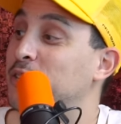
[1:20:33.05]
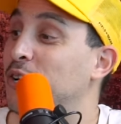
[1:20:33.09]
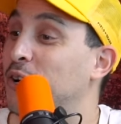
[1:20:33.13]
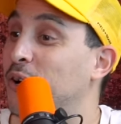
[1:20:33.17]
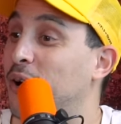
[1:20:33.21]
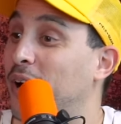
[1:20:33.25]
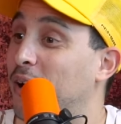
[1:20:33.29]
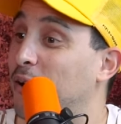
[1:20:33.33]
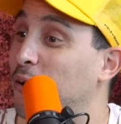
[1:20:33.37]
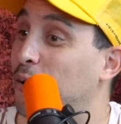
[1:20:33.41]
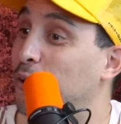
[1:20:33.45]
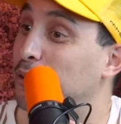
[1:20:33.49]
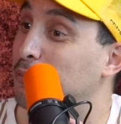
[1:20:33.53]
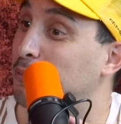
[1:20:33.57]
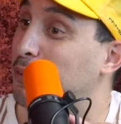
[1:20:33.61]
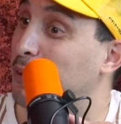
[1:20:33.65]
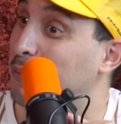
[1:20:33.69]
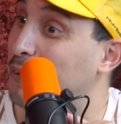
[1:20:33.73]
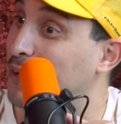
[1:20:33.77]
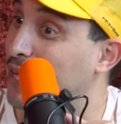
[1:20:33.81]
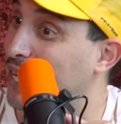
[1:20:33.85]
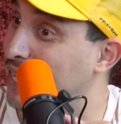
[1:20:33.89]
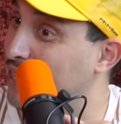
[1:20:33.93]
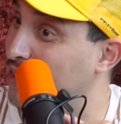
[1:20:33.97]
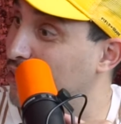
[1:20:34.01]
You know how old
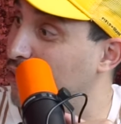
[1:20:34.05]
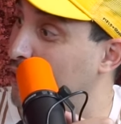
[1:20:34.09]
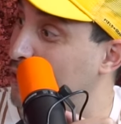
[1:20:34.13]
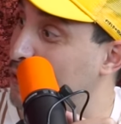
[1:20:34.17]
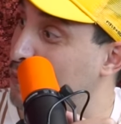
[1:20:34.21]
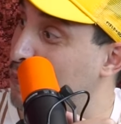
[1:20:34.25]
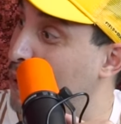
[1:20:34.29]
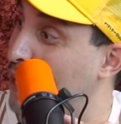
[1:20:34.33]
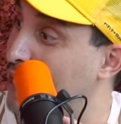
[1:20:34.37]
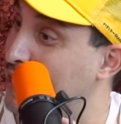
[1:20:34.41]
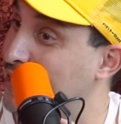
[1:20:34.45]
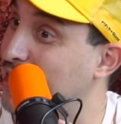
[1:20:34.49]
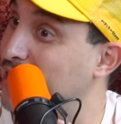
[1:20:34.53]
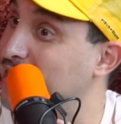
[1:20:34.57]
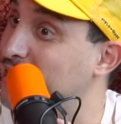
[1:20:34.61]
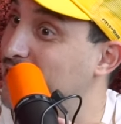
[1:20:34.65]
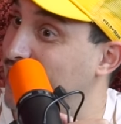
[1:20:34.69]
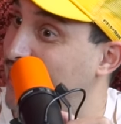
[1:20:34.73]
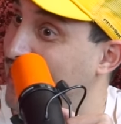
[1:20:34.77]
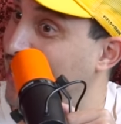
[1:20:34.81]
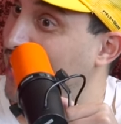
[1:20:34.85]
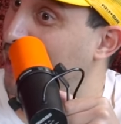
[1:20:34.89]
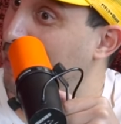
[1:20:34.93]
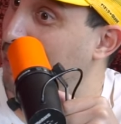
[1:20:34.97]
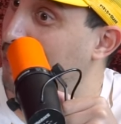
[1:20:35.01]
people get enlarged prostates and they